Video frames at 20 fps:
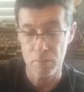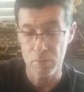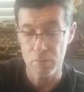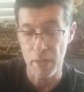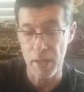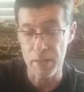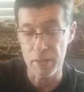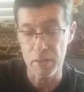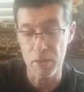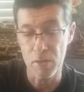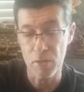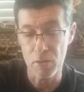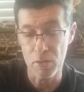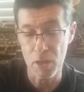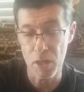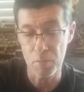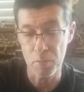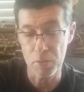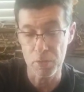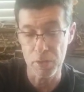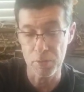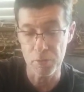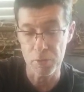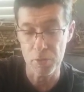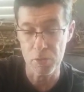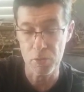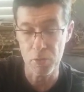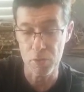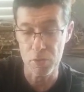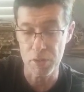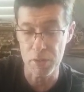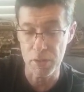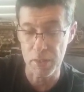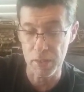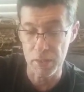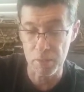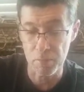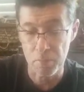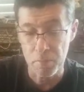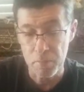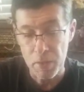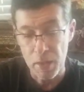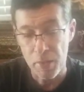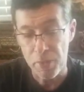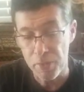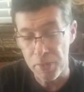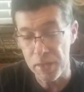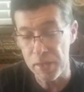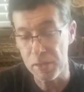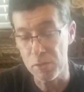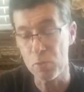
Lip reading: I had to go to a couple different stores to get them. These